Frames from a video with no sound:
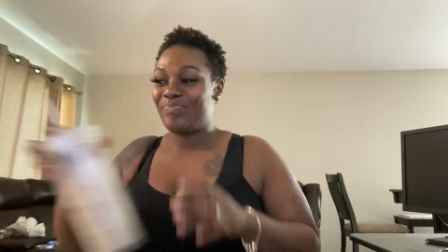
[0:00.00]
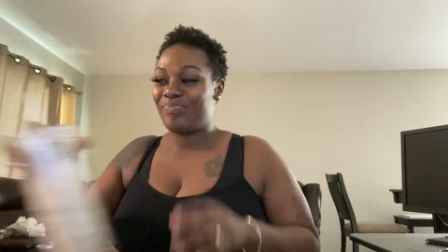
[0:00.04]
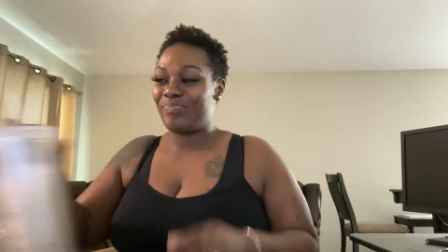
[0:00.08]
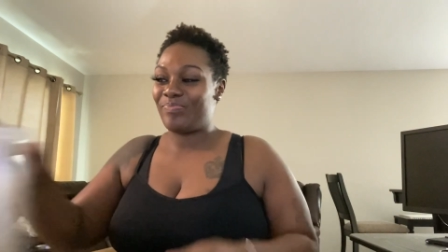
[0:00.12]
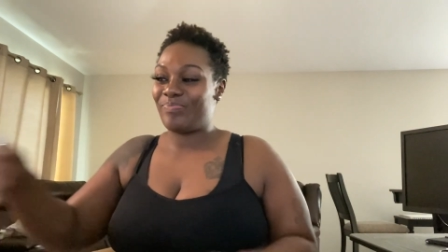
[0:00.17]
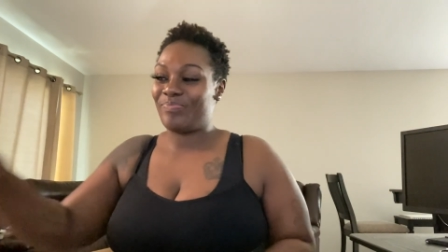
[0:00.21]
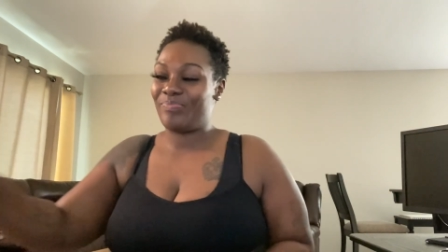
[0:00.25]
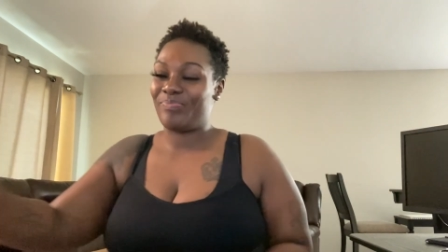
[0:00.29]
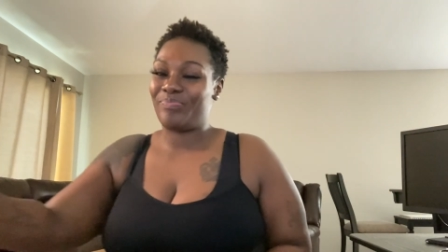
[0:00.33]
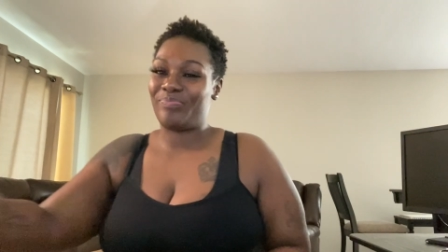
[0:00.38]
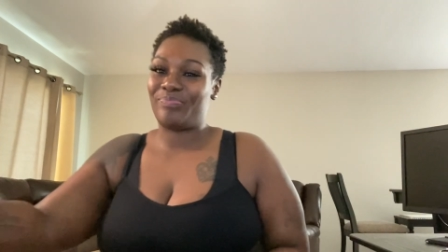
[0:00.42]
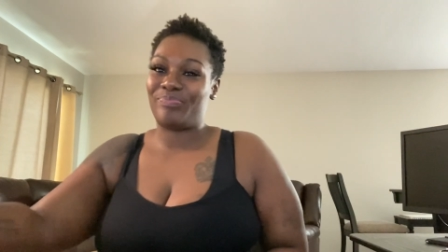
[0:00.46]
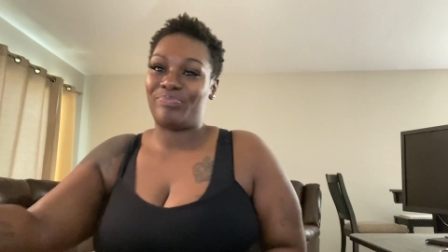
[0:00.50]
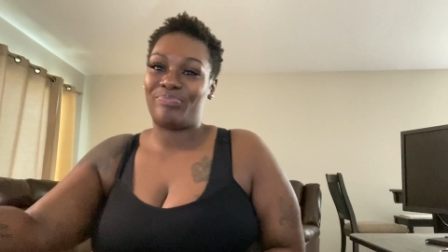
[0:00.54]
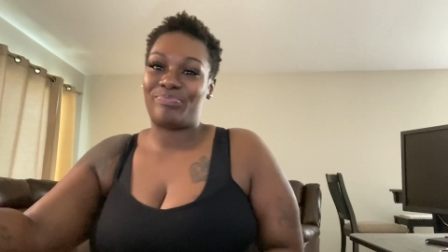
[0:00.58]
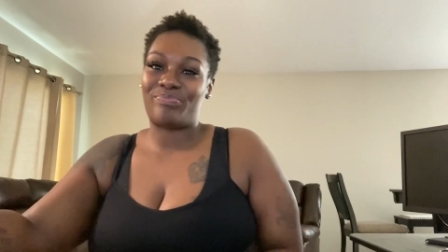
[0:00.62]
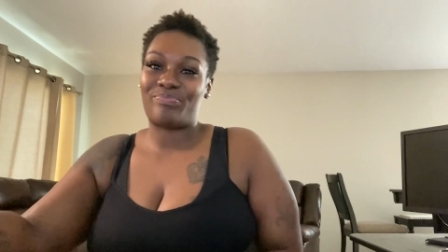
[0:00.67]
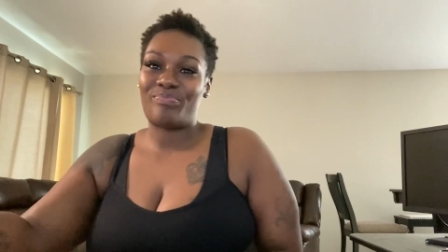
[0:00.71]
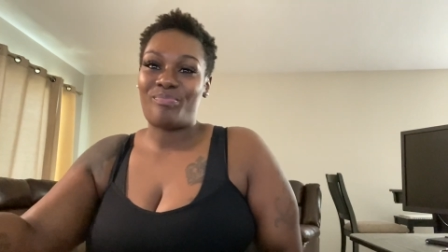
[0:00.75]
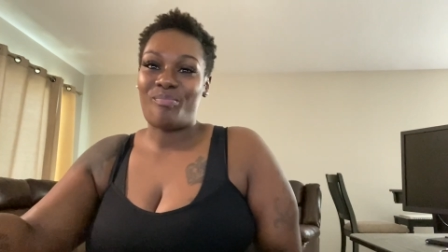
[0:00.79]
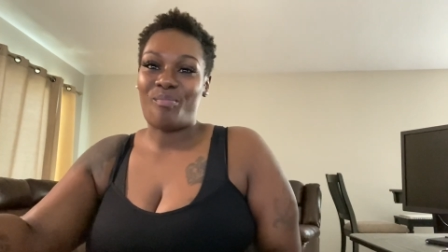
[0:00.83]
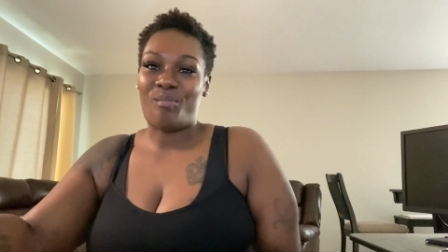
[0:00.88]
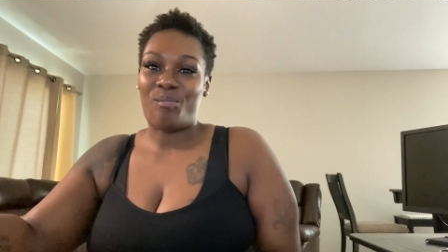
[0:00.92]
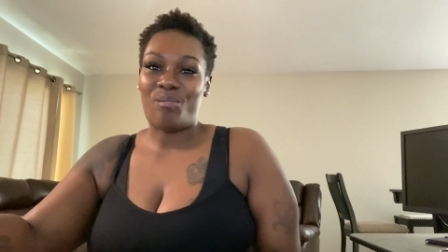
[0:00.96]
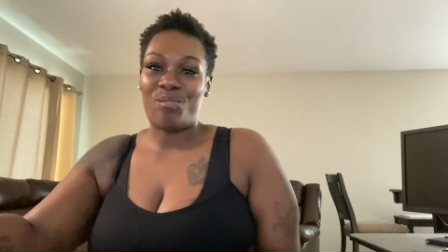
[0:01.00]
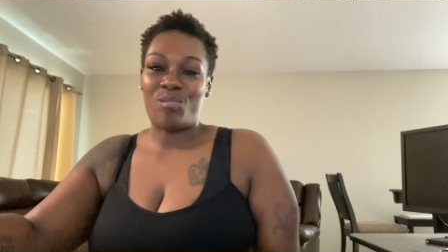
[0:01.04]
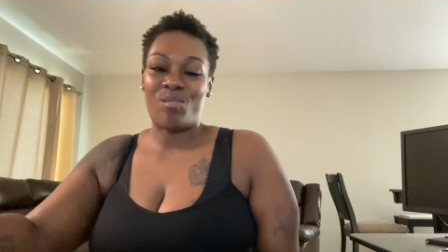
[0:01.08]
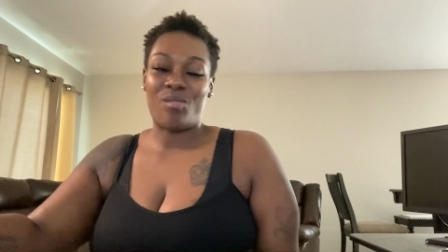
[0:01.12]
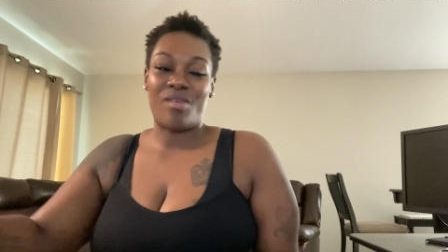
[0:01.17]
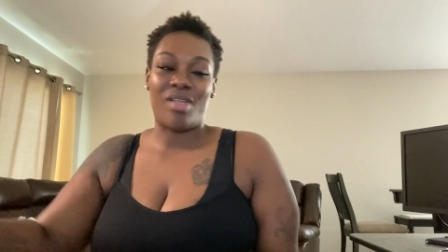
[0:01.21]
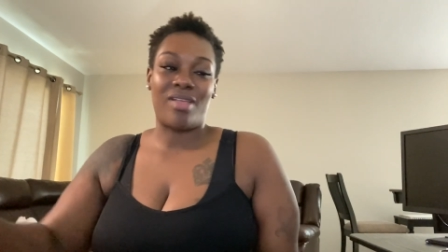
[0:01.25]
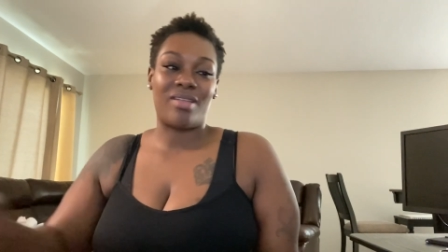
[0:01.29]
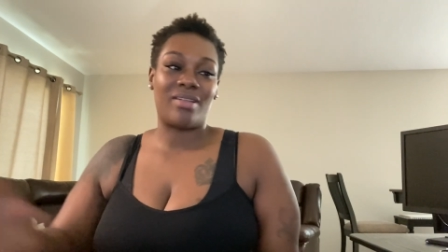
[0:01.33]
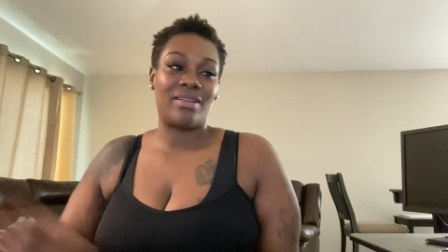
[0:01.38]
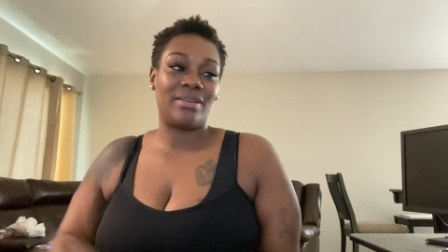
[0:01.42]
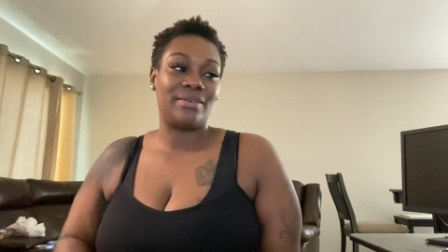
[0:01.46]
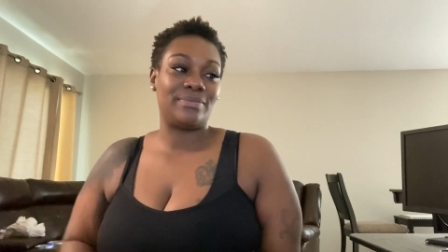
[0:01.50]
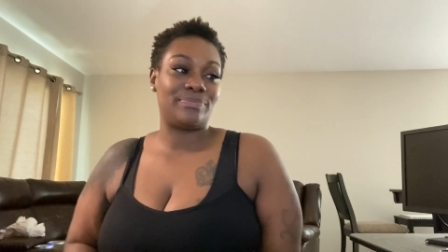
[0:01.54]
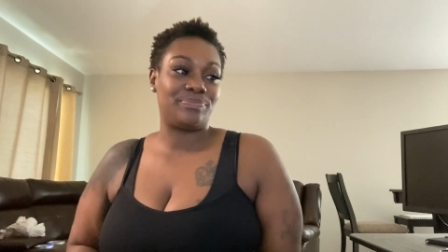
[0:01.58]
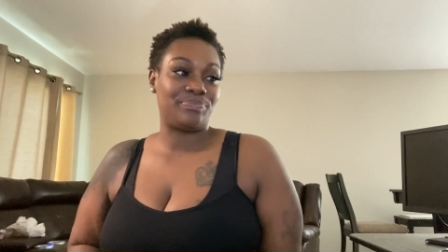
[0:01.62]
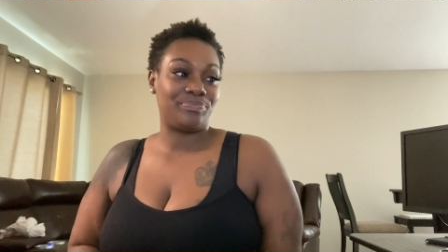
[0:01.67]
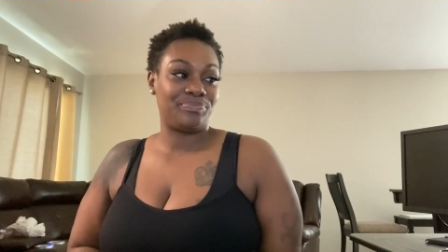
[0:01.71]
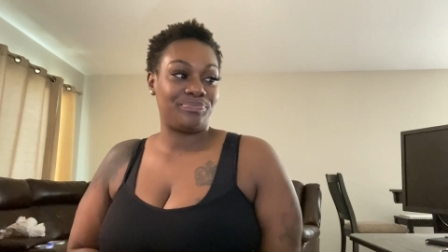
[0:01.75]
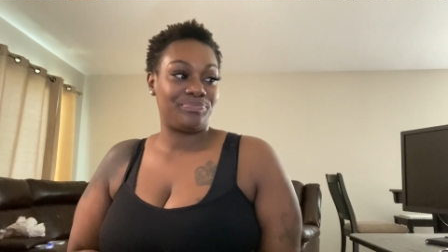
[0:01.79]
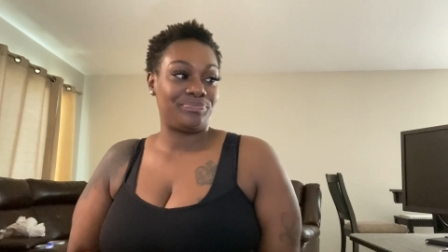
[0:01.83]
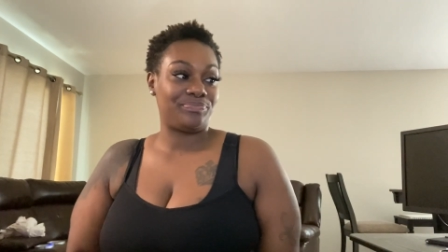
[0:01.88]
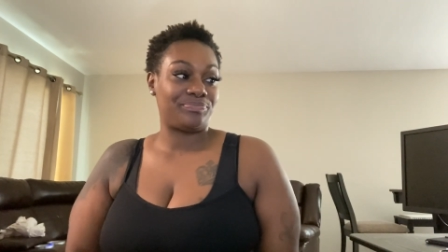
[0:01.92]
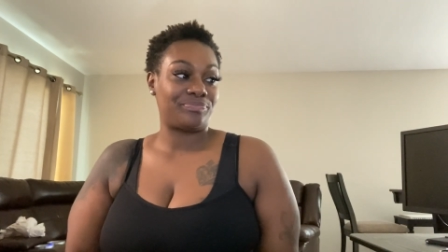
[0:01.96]
Folgers in your cup
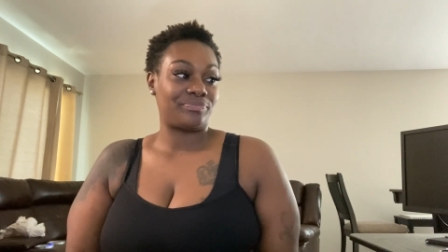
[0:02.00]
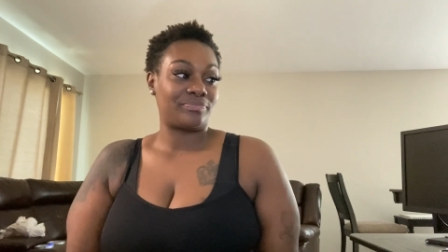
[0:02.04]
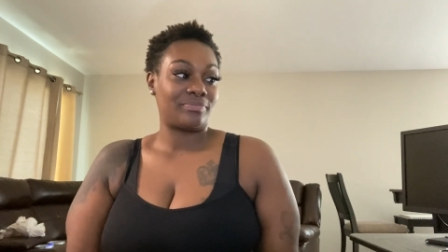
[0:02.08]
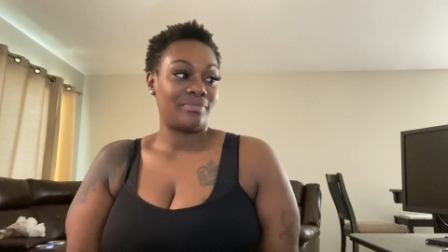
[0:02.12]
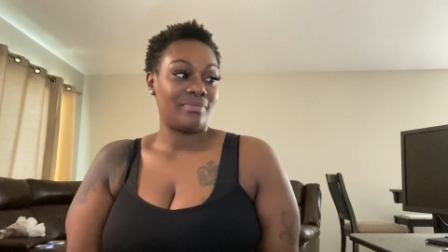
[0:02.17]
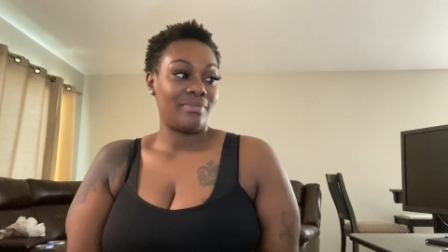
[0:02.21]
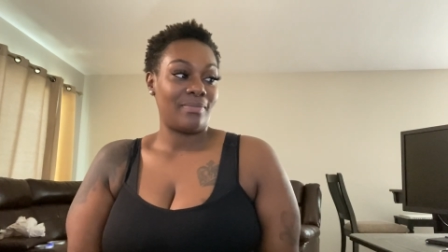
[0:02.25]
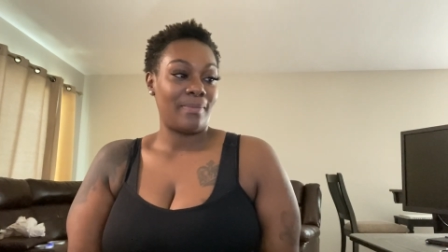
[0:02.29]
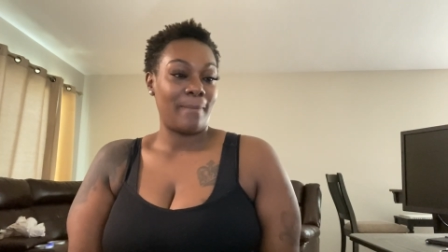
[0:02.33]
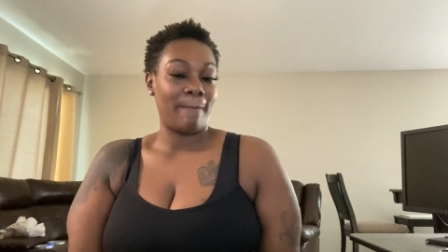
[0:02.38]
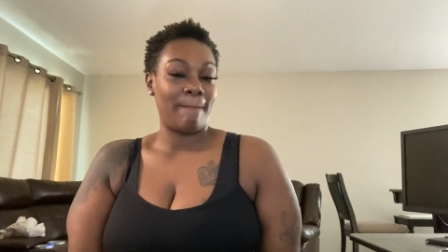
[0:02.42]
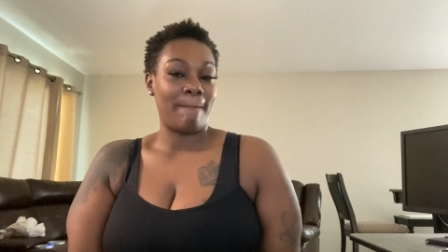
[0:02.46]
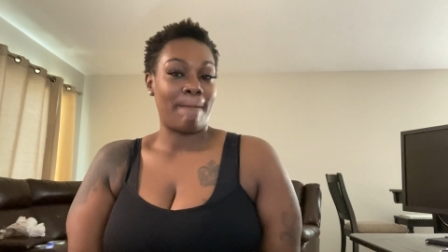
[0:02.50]
is good.